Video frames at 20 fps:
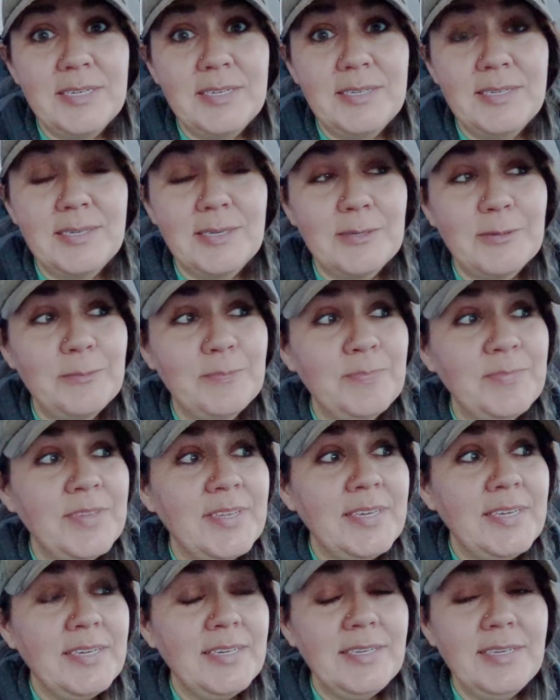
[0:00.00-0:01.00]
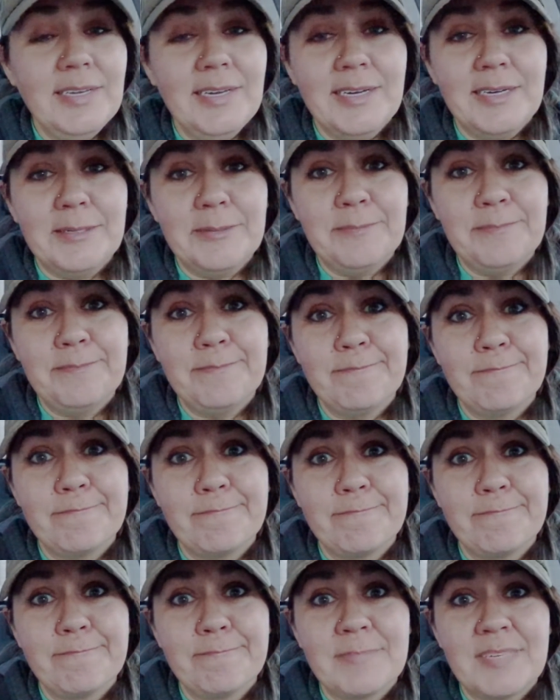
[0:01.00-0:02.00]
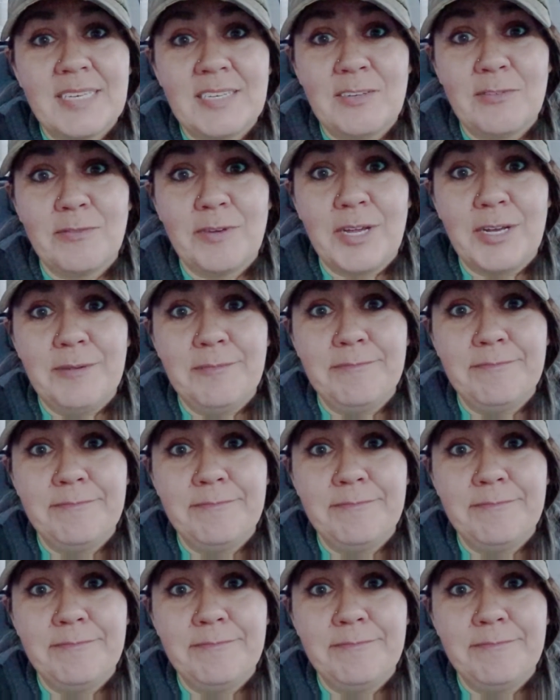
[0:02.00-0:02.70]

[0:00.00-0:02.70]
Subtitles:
So yeah, that's fun.